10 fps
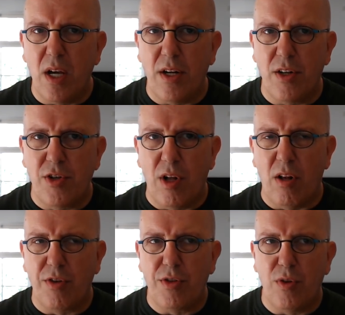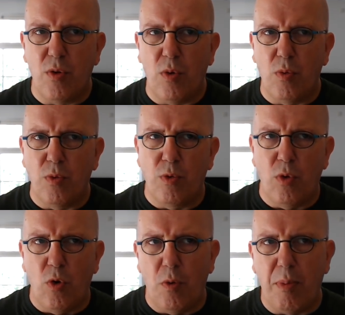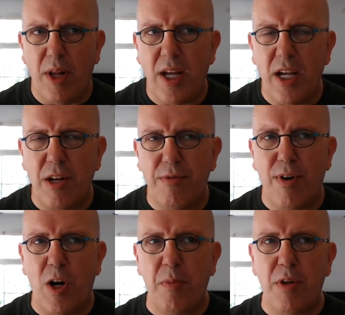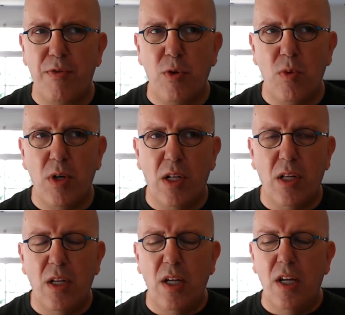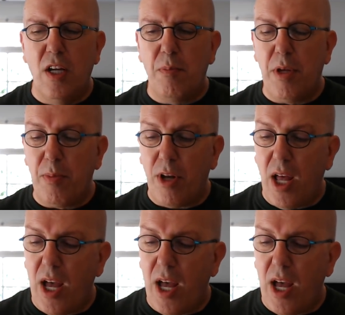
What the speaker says: an adult role play environment, if you will, people